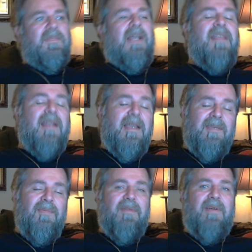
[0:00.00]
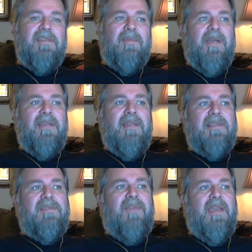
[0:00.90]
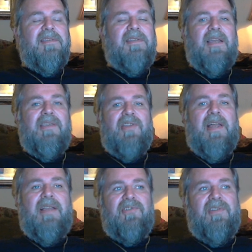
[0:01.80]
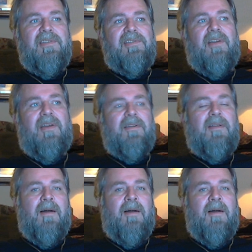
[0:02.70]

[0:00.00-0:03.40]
And then I can move on to my next phase, and I can actually start